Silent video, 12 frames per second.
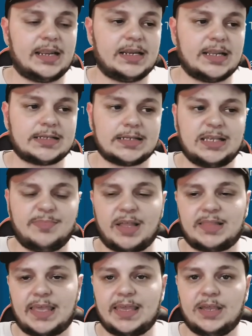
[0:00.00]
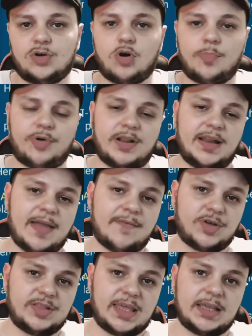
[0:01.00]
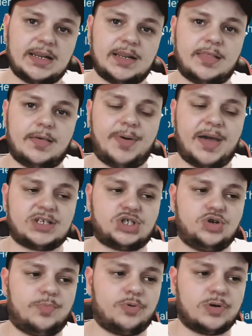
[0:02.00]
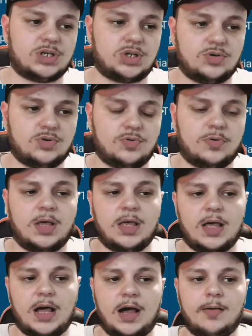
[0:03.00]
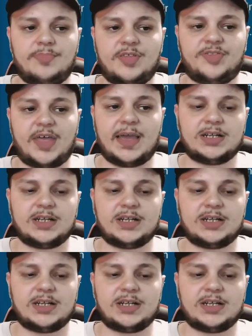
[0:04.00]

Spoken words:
doesn't seem like they incorporated everything into the patch 2.2 that they had